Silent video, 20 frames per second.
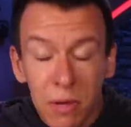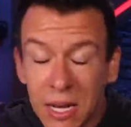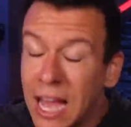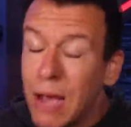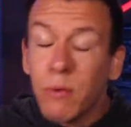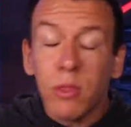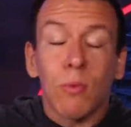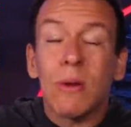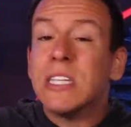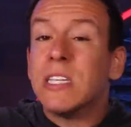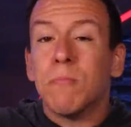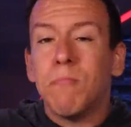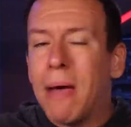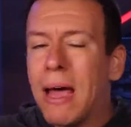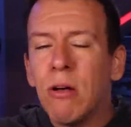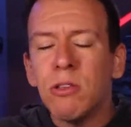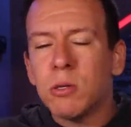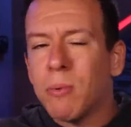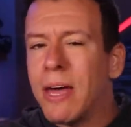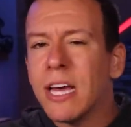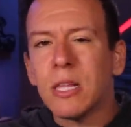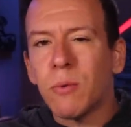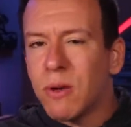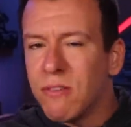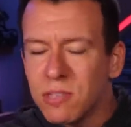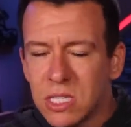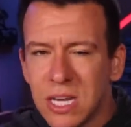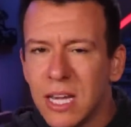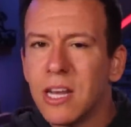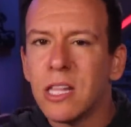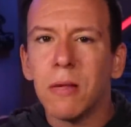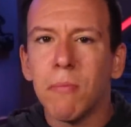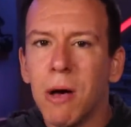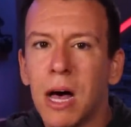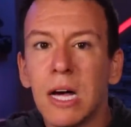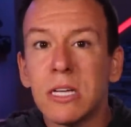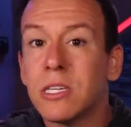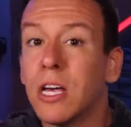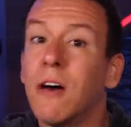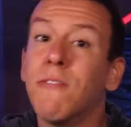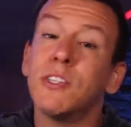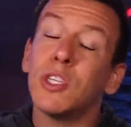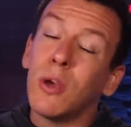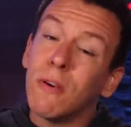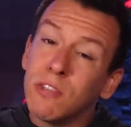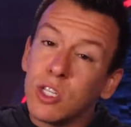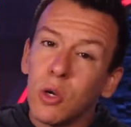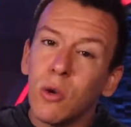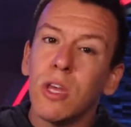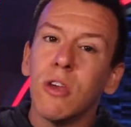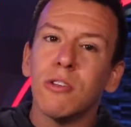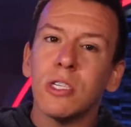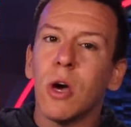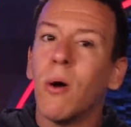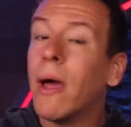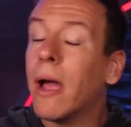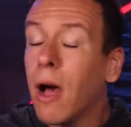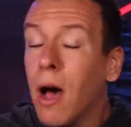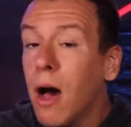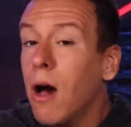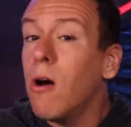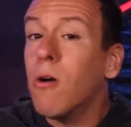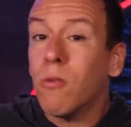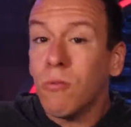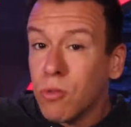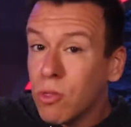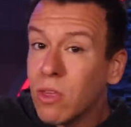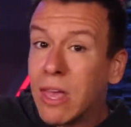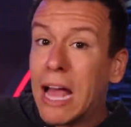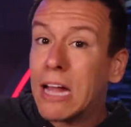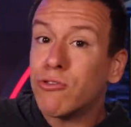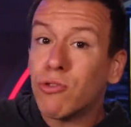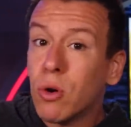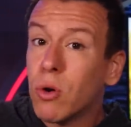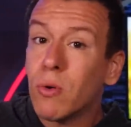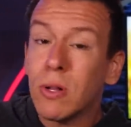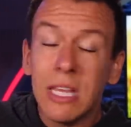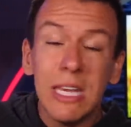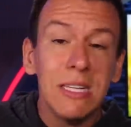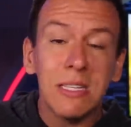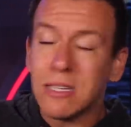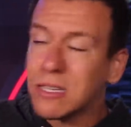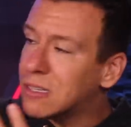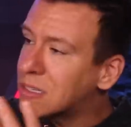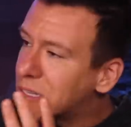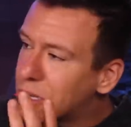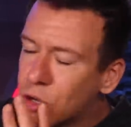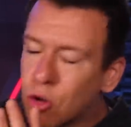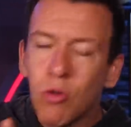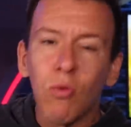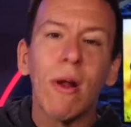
But now with the recent bounce back that we've seen at the box office, you have studios going, oh, theatrical releases.